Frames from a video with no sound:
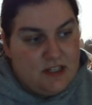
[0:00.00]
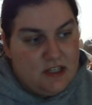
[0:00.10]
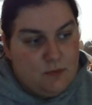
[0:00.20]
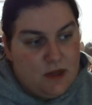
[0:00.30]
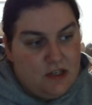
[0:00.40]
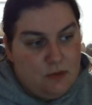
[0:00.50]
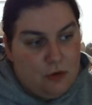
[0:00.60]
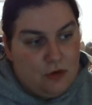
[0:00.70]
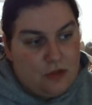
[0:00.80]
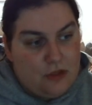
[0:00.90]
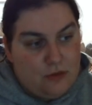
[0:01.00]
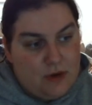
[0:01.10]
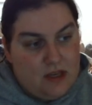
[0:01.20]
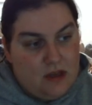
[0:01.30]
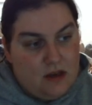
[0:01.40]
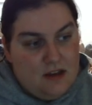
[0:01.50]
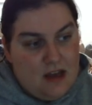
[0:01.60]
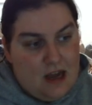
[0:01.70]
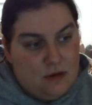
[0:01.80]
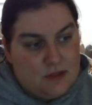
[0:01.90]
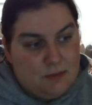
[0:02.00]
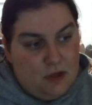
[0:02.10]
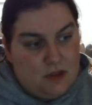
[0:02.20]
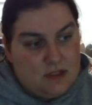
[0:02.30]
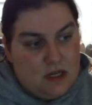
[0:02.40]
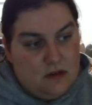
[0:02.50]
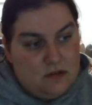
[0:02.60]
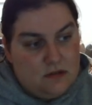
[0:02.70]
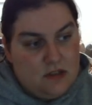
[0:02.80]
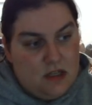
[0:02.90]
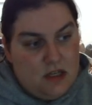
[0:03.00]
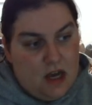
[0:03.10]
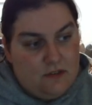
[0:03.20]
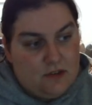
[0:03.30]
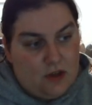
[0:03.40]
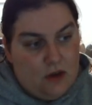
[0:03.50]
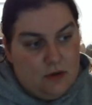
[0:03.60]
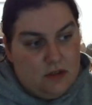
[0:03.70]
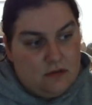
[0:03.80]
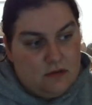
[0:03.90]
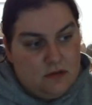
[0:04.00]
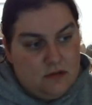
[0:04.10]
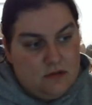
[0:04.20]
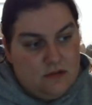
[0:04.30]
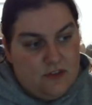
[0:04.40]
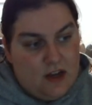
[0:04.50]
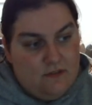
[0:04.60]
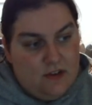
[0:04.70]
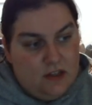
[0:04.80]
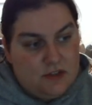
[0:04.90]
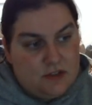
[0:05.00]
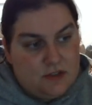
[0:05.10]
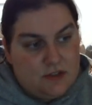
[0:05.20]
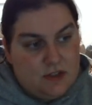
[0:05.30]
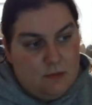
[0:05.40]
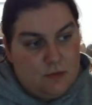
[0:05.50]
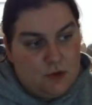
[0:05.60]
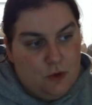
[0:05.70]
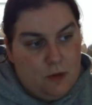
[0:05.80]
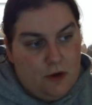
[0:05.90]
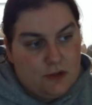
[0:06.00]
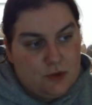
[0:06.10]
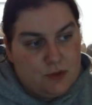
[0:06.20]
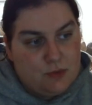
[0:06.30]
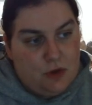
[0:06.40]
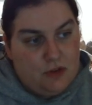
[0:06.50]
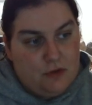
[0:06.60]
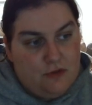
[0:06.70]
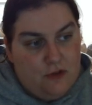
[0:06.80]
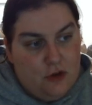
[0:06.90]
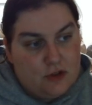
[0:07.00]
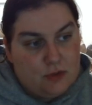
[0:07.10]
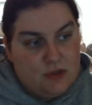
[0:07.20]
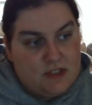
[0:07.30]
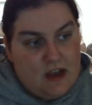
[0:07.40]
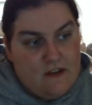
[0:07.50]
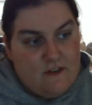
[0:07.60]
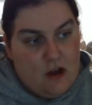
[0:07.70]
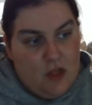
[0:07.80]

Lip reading: did, when you put the 3 housing plots down and you have to go and find villagers. I'm sure Marshall was one of the first ones that I found